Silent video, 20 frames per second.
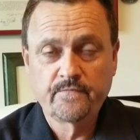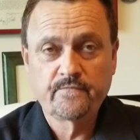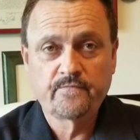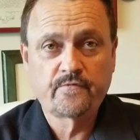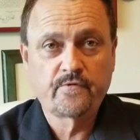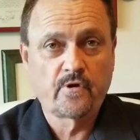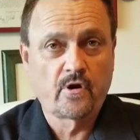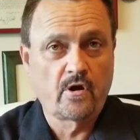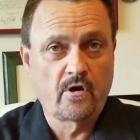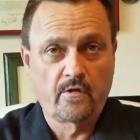
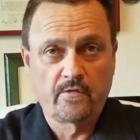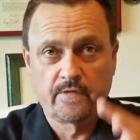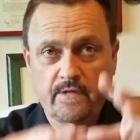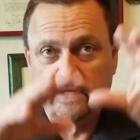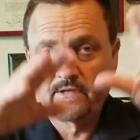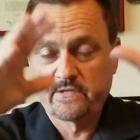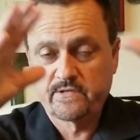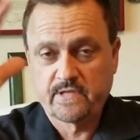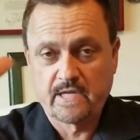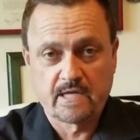for all
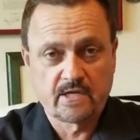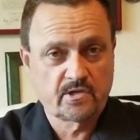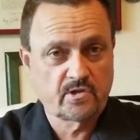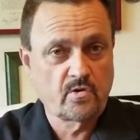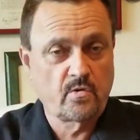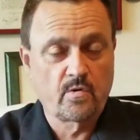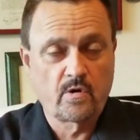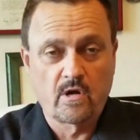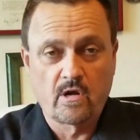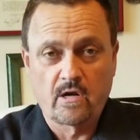these things
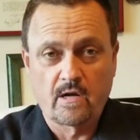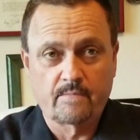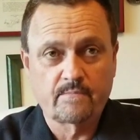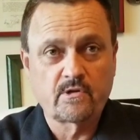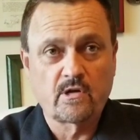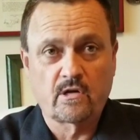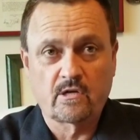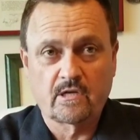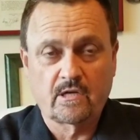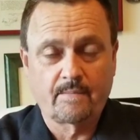going on I'm
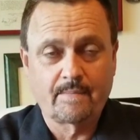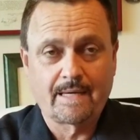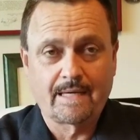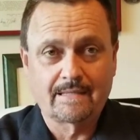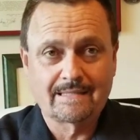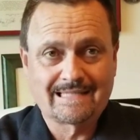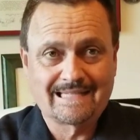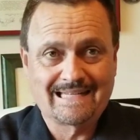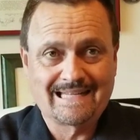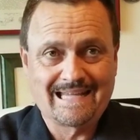talking
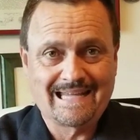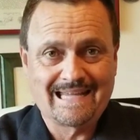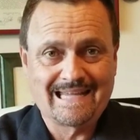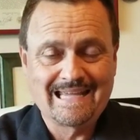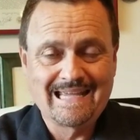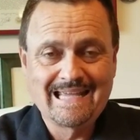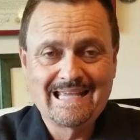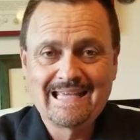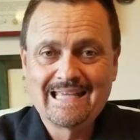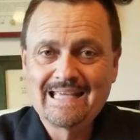about today.
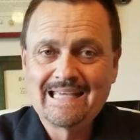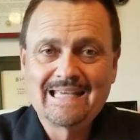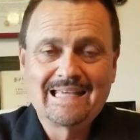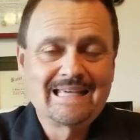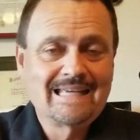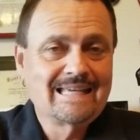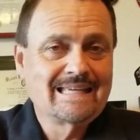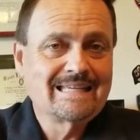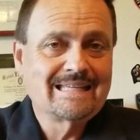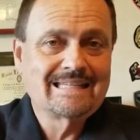
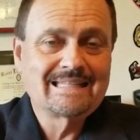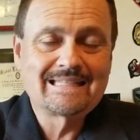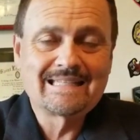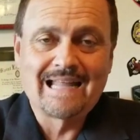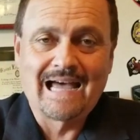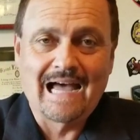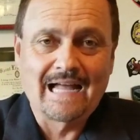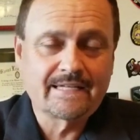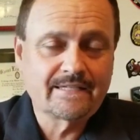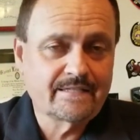
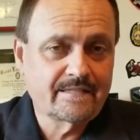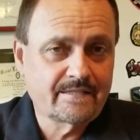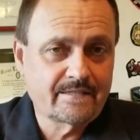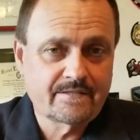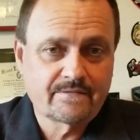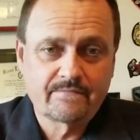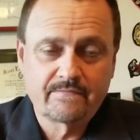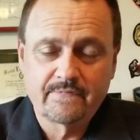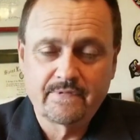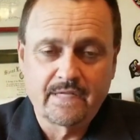Not,
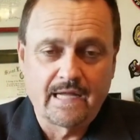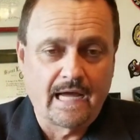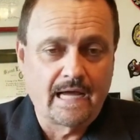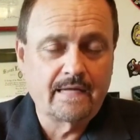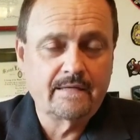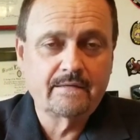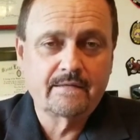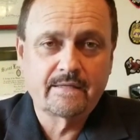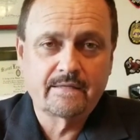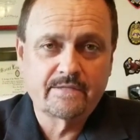
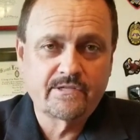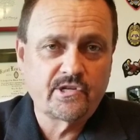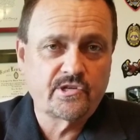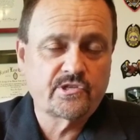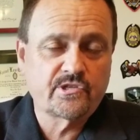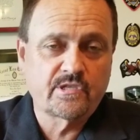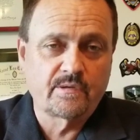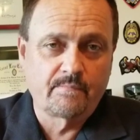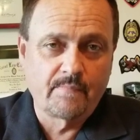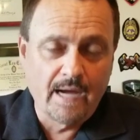not
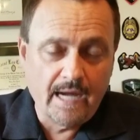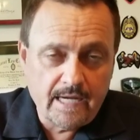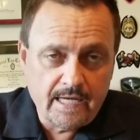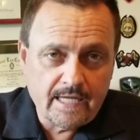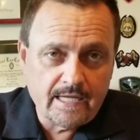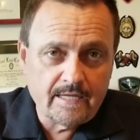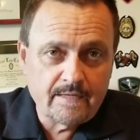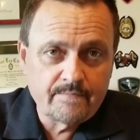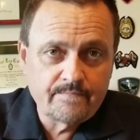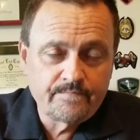just the
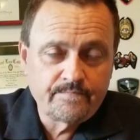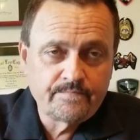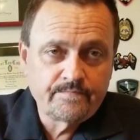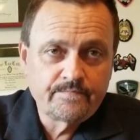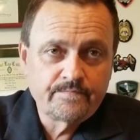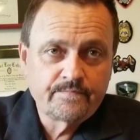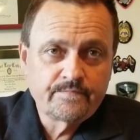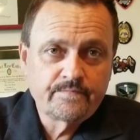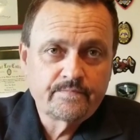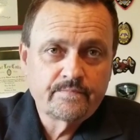money,
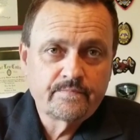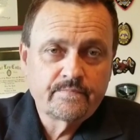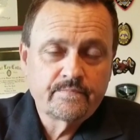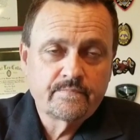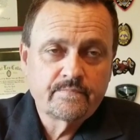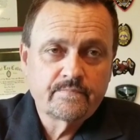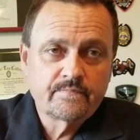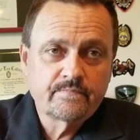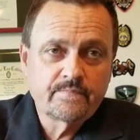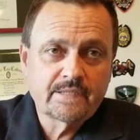
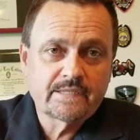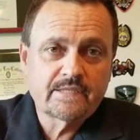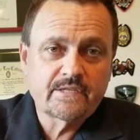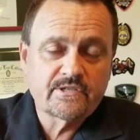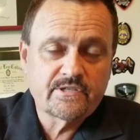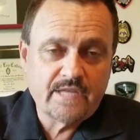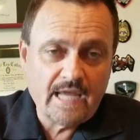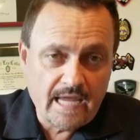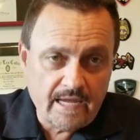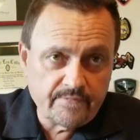but the
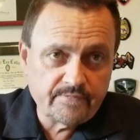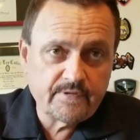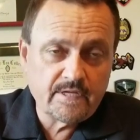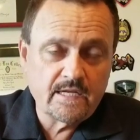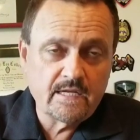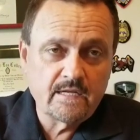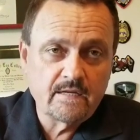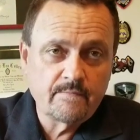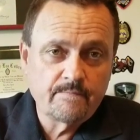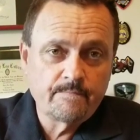
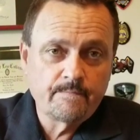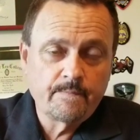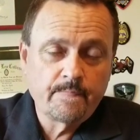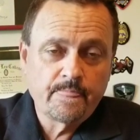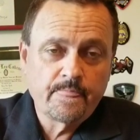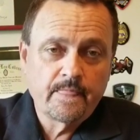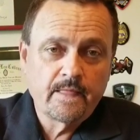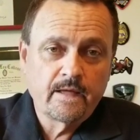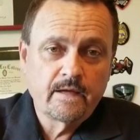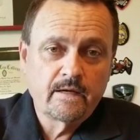safety
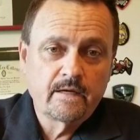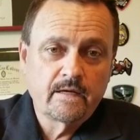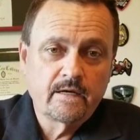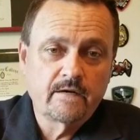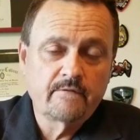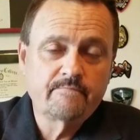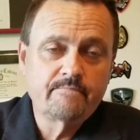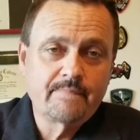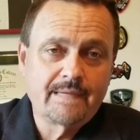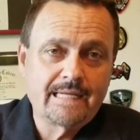
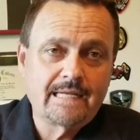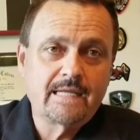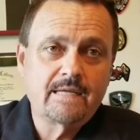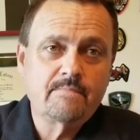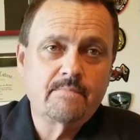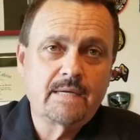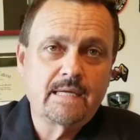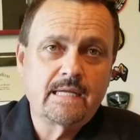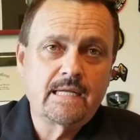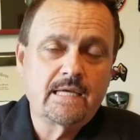of many,
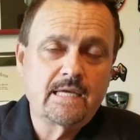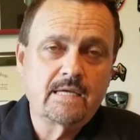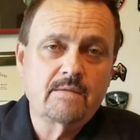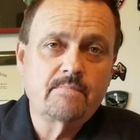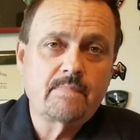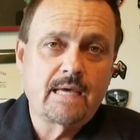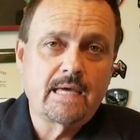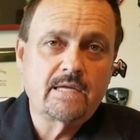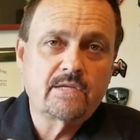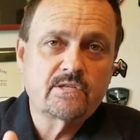many
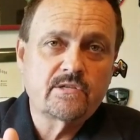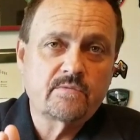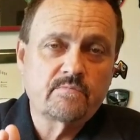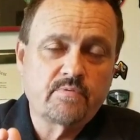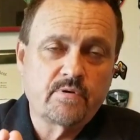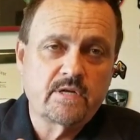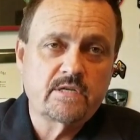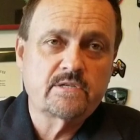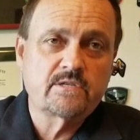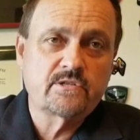inmates and
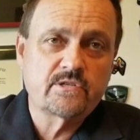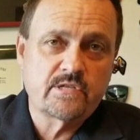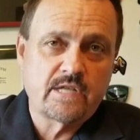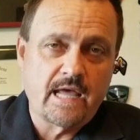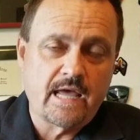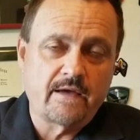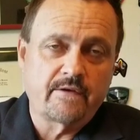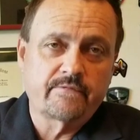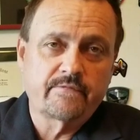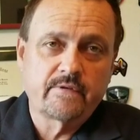prison
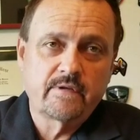staff.